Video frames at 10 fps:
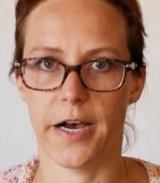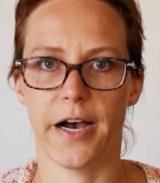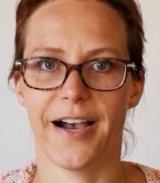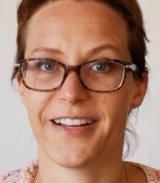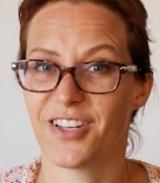
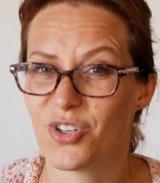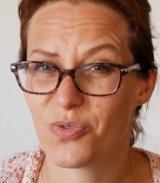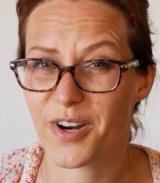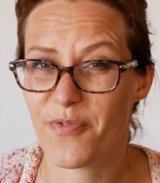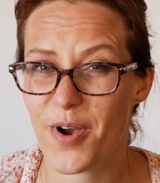I didn't do
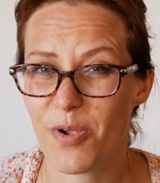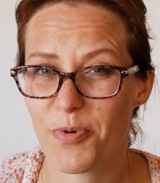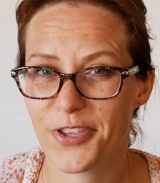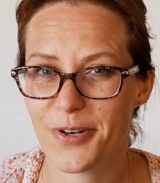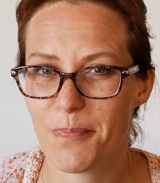very well
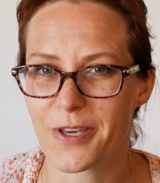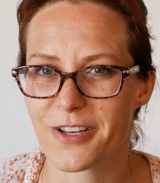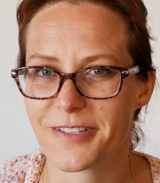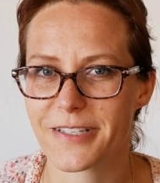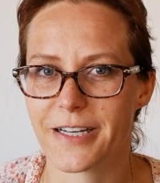with it
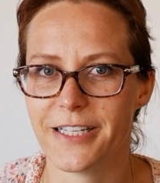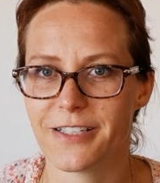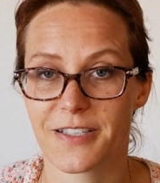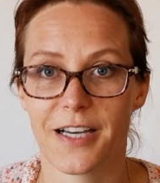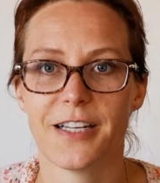because I
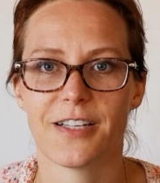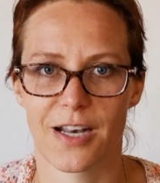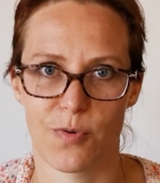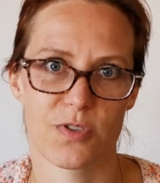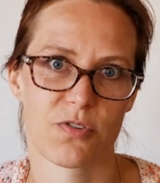decided that I
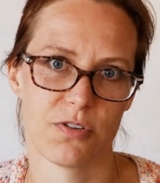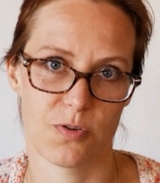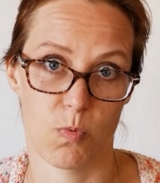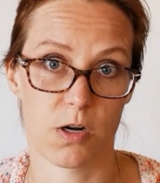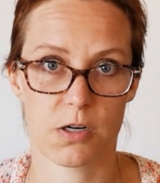was going to
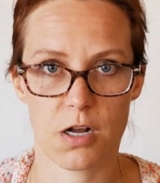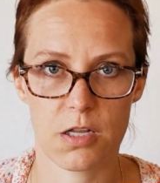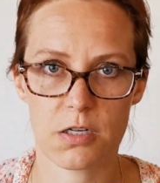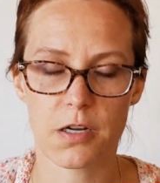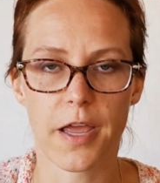
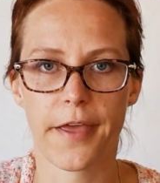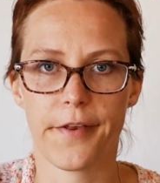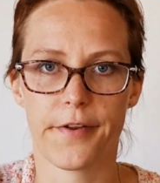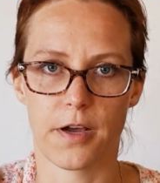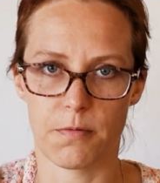watercolor, and
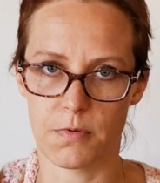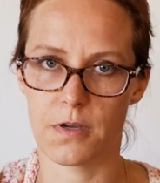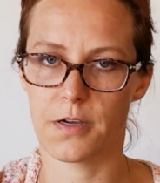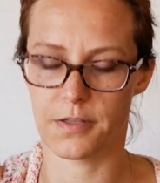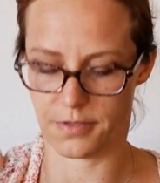
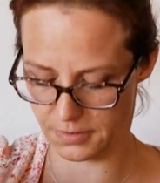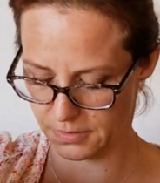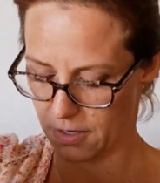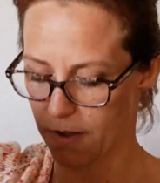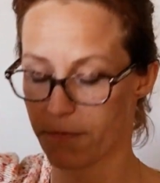this
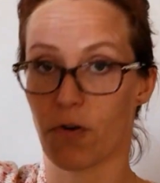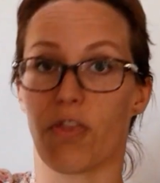is after